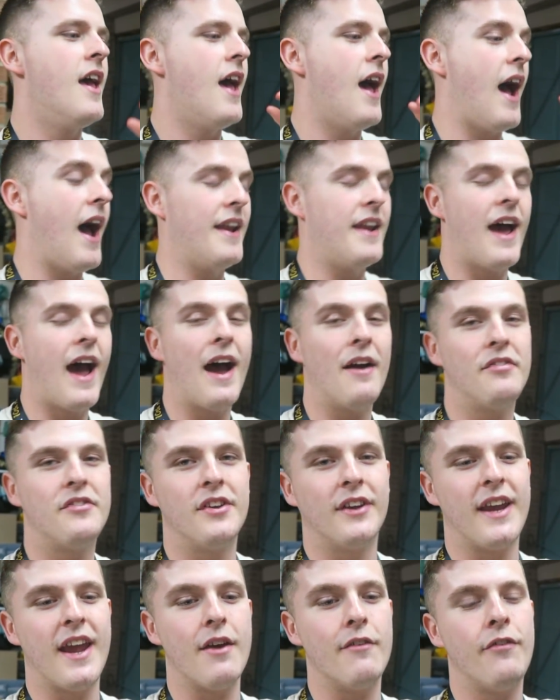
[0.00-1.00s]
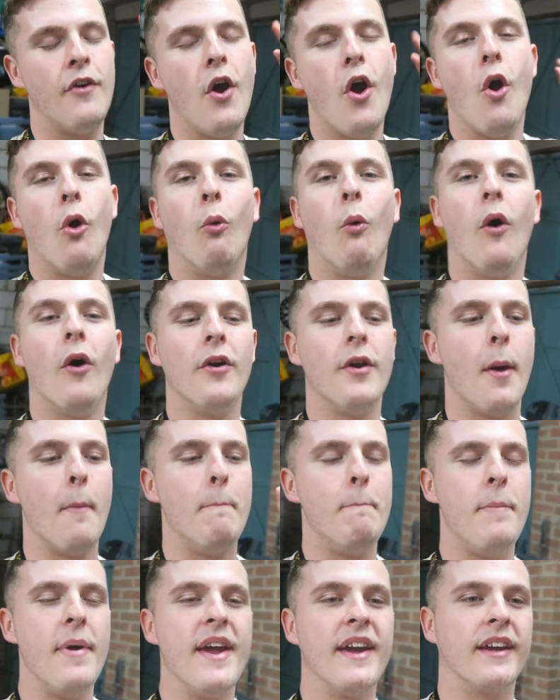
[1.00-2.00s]
And I have to give one
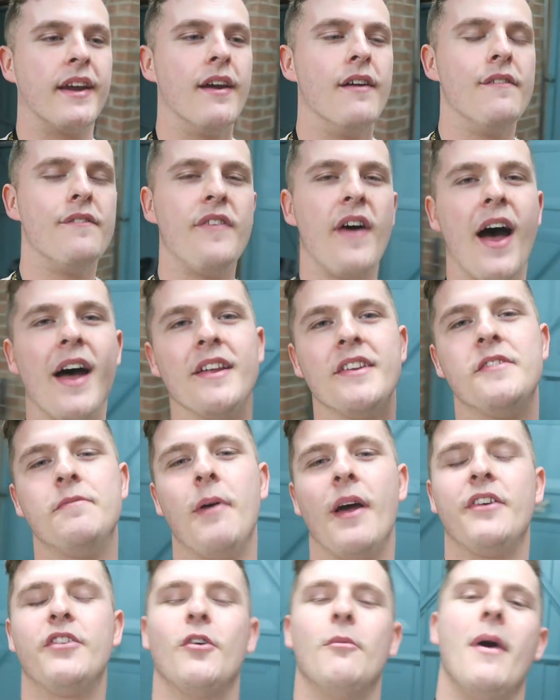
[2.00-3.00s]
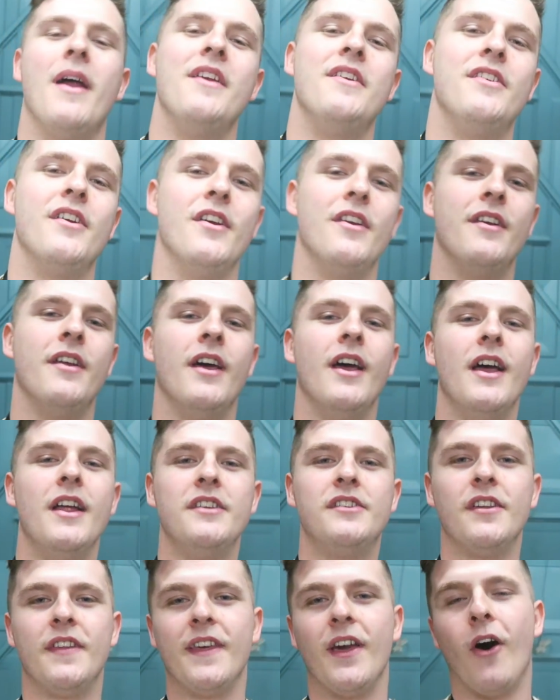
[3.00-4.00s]
big fat special mention
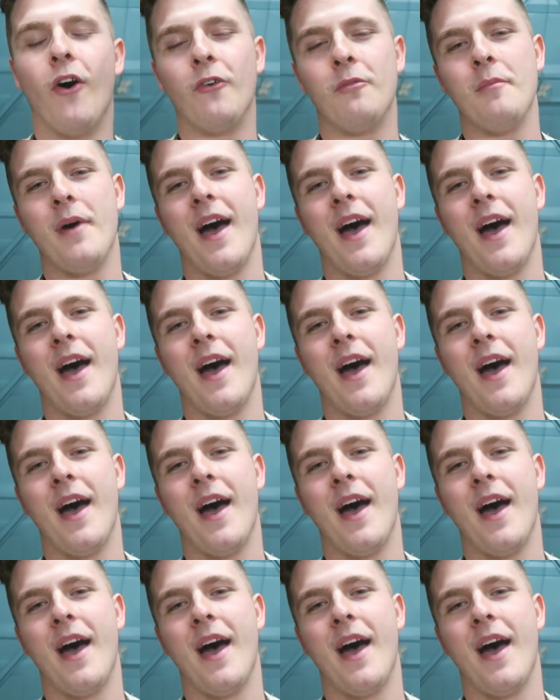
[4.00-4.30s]
to the old